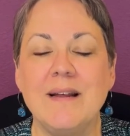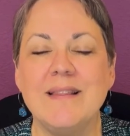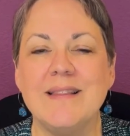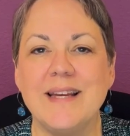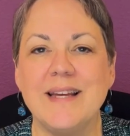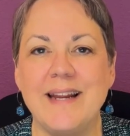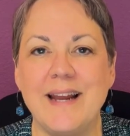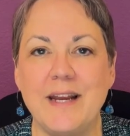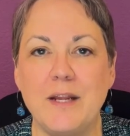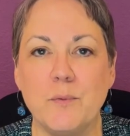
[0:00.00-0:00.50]

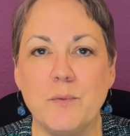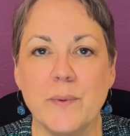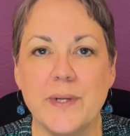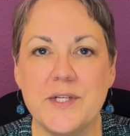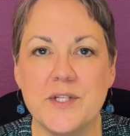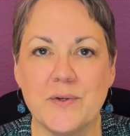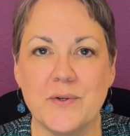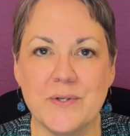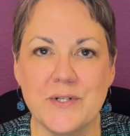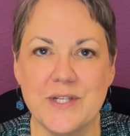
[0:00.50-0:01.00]
that any
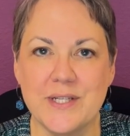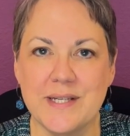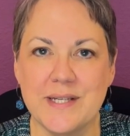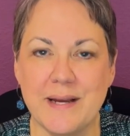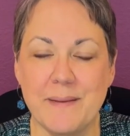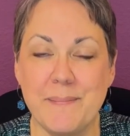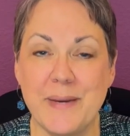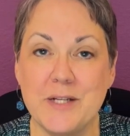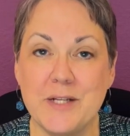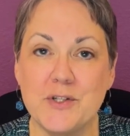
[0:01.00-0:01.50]
resources
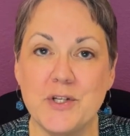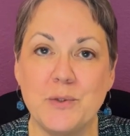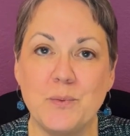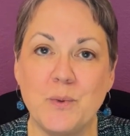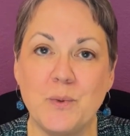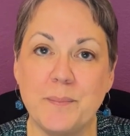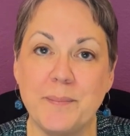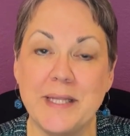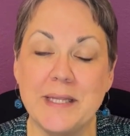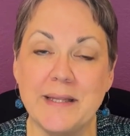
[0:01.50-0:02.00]
I mention
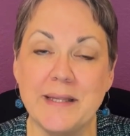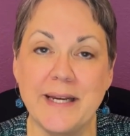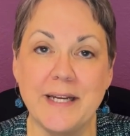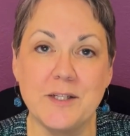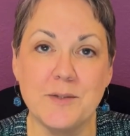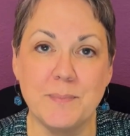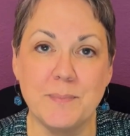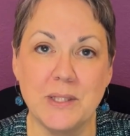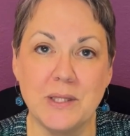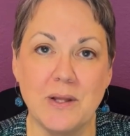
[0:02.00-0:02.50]
will be
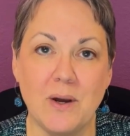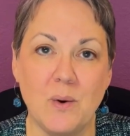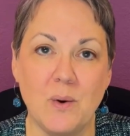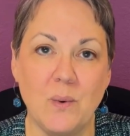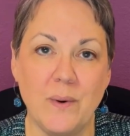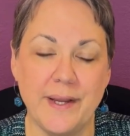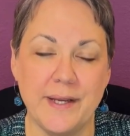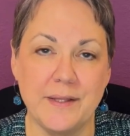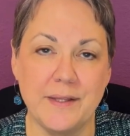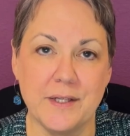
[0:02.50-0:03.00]
linked
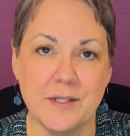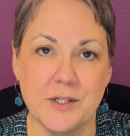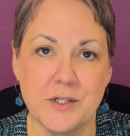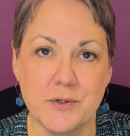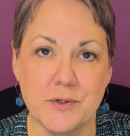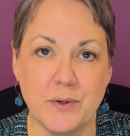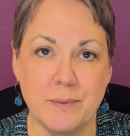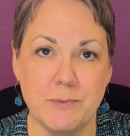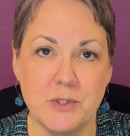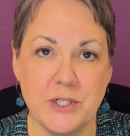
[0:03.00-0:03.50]
below in the
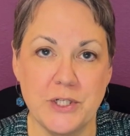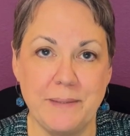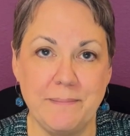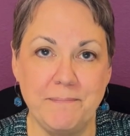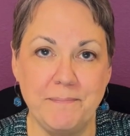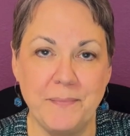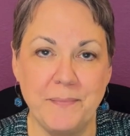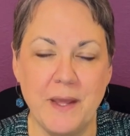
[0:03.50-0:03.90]
description.